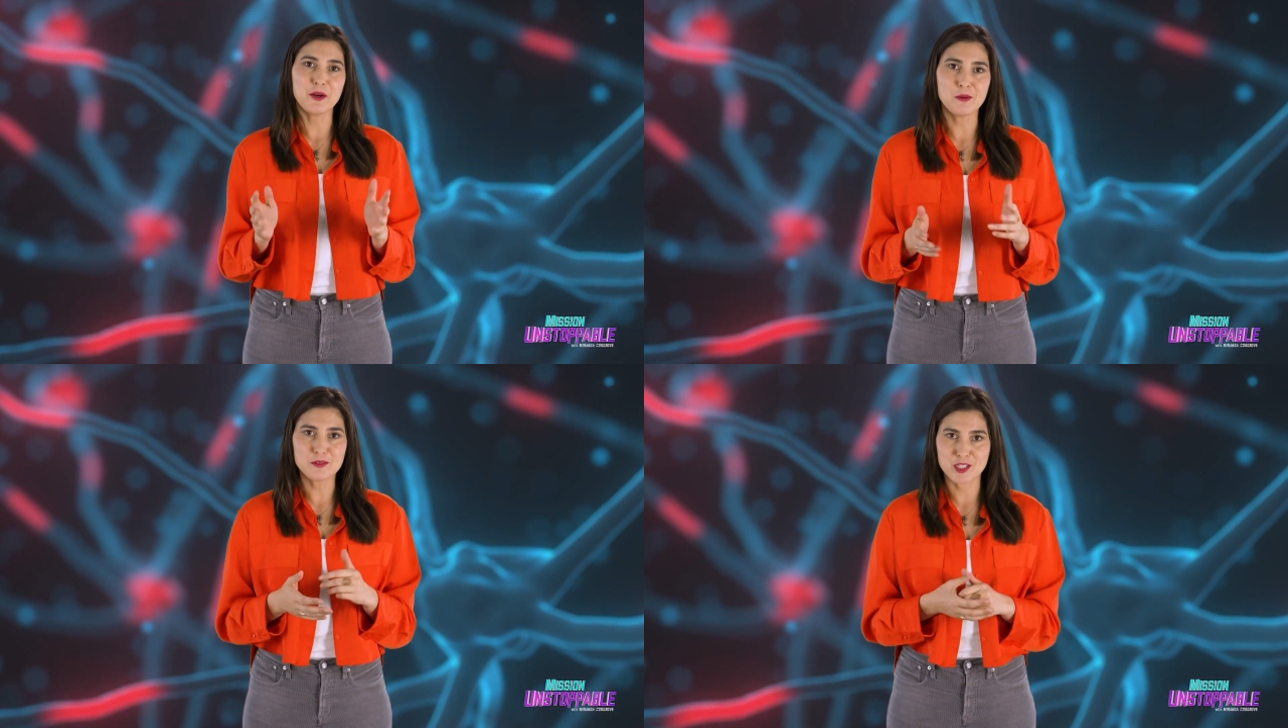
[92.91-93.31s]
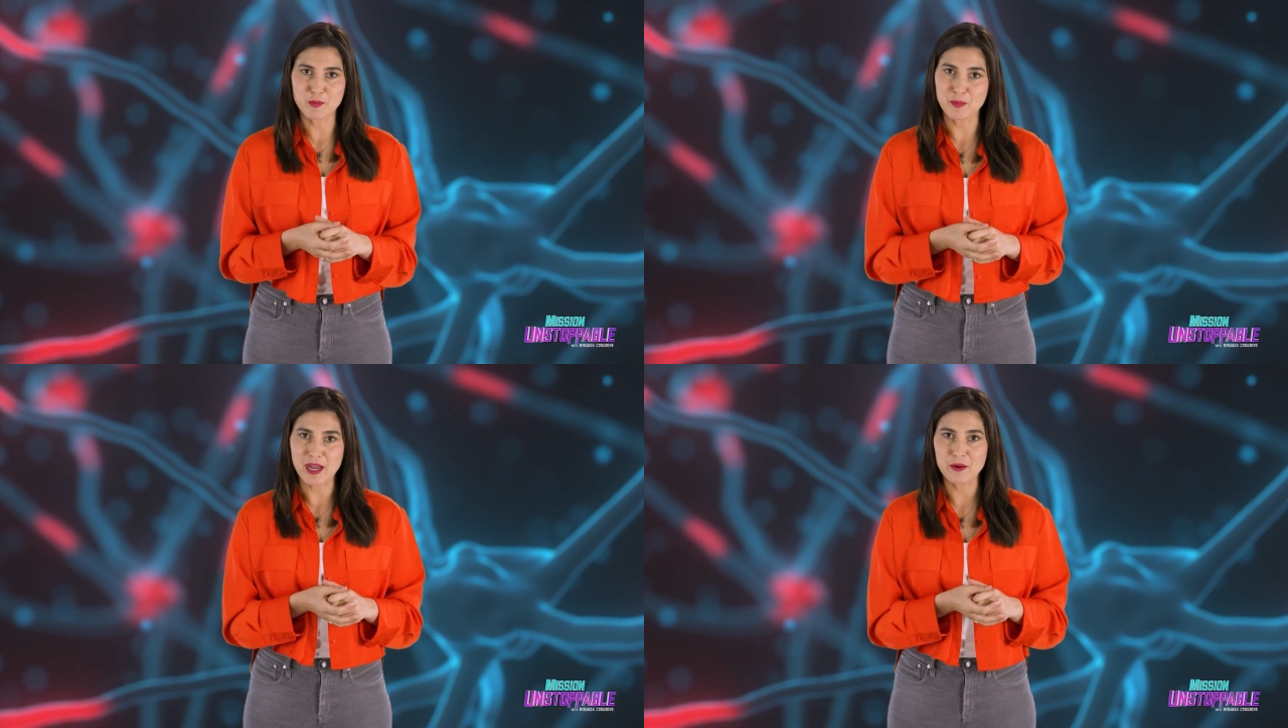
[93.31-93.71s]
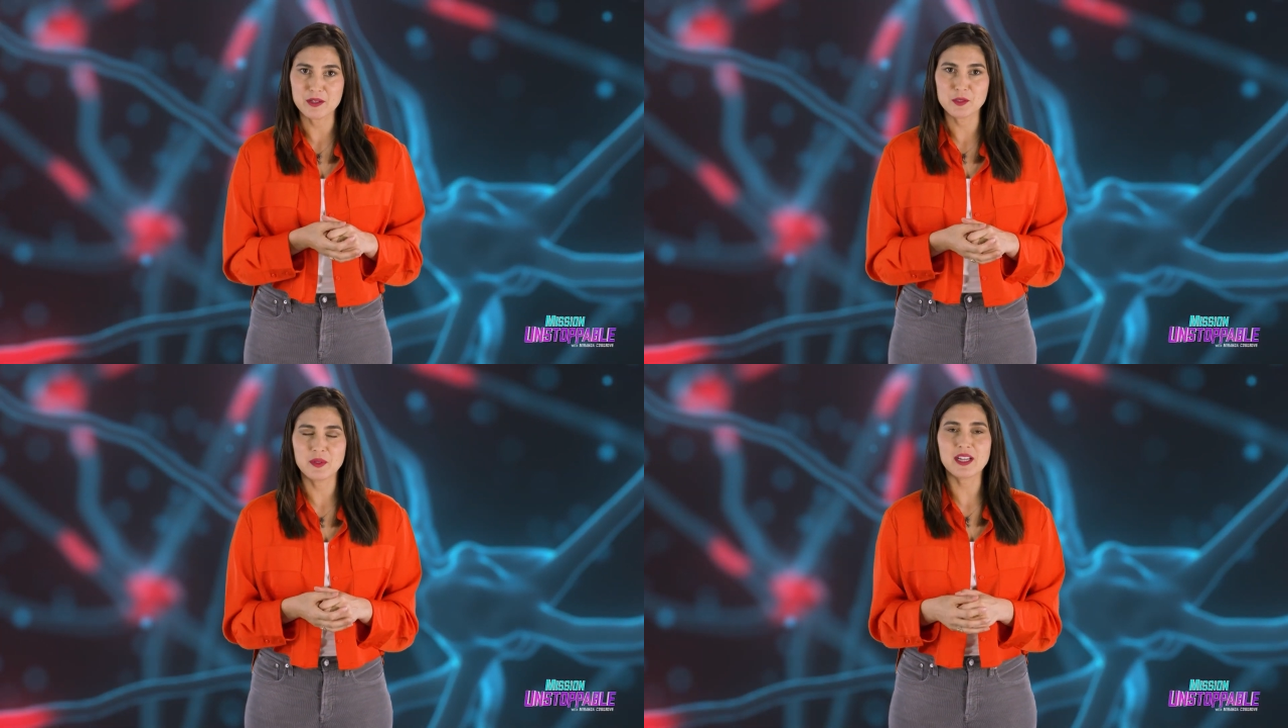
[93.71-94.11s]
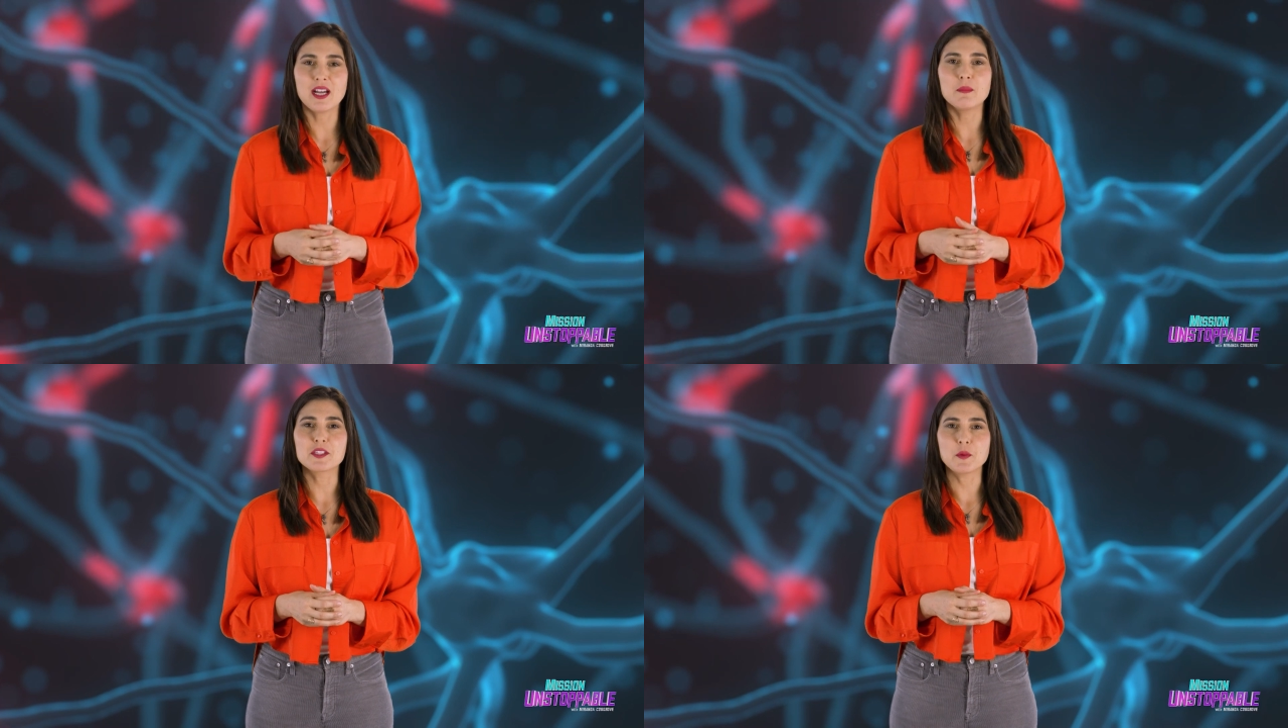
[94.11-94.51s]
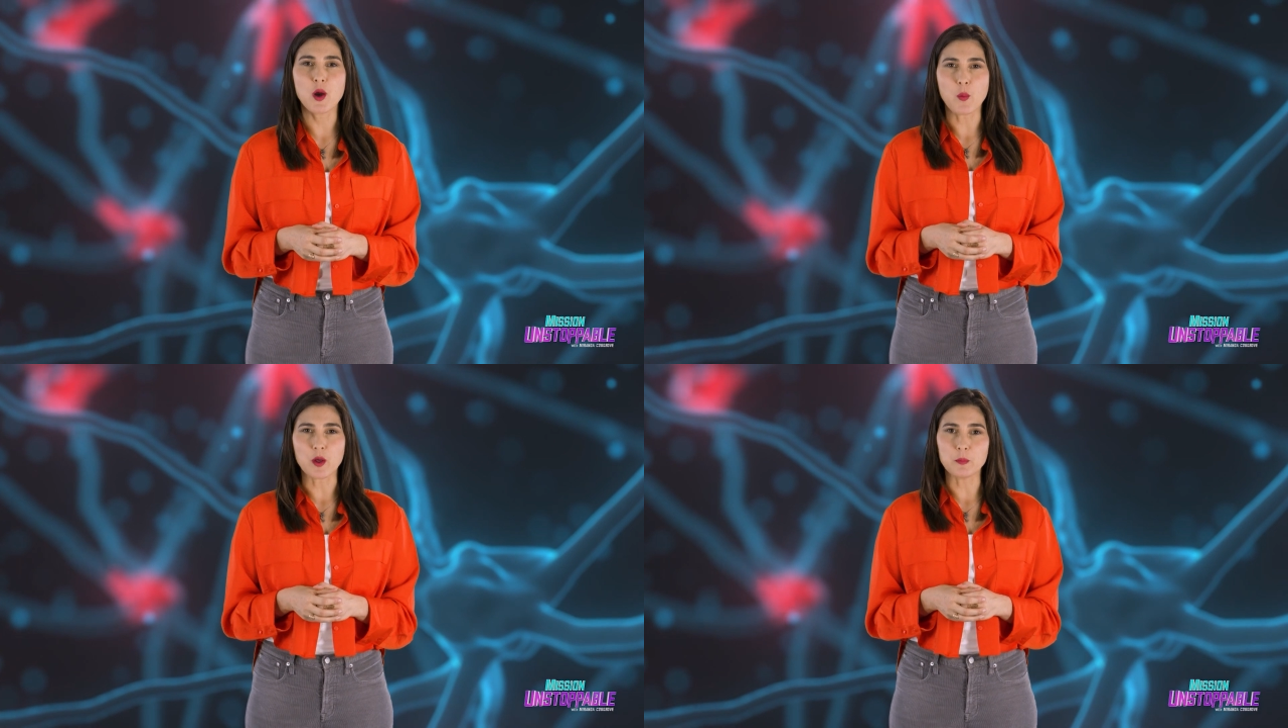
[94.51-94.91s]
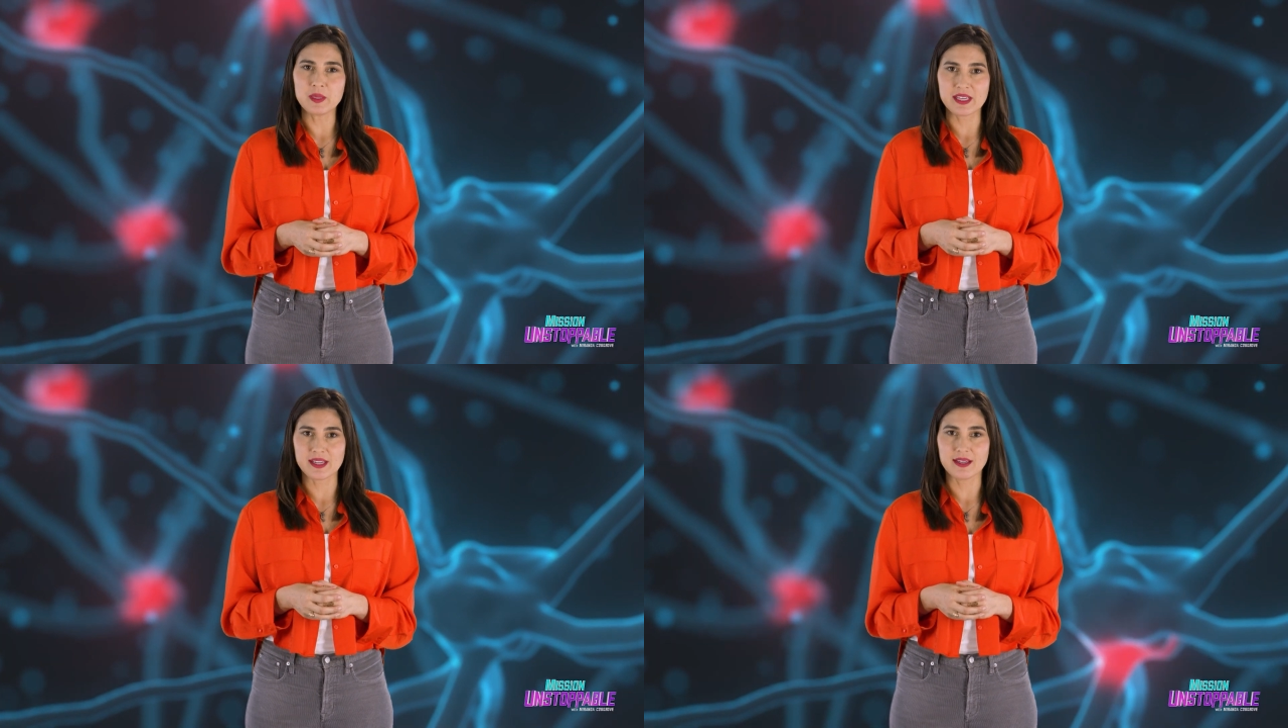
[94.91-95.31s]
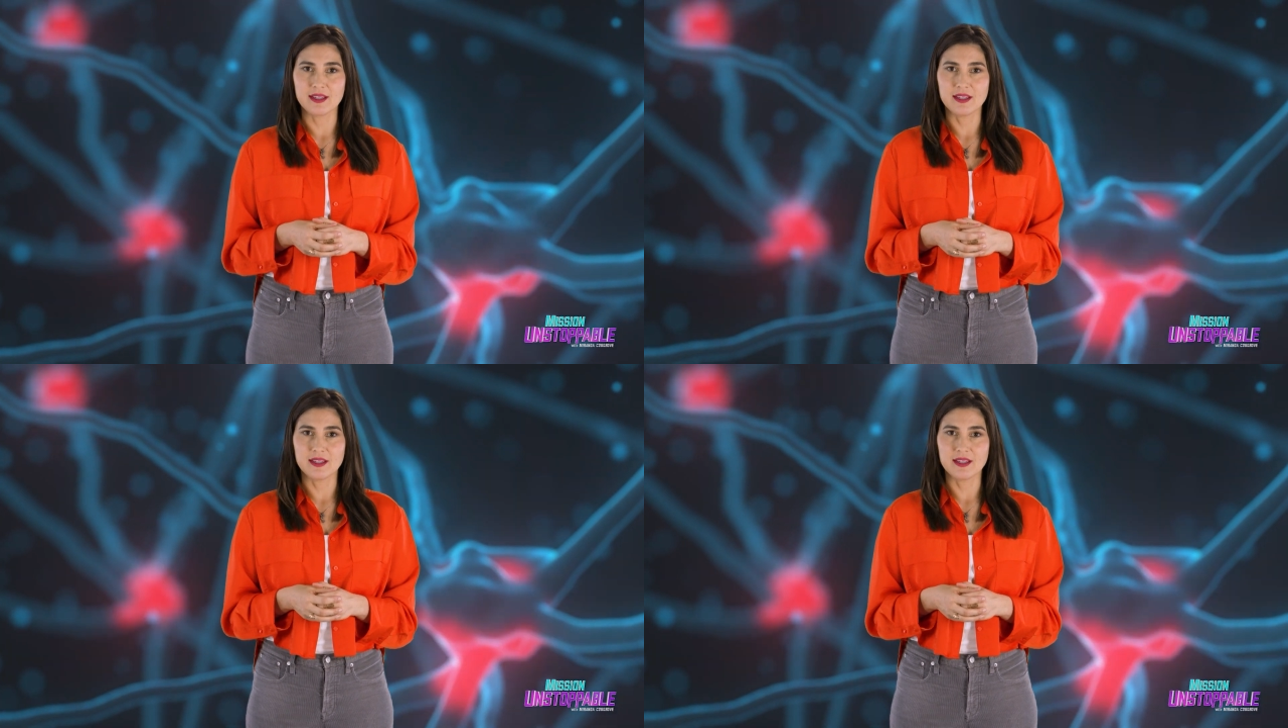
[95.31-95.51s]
own superpowers when it comes to our well-being.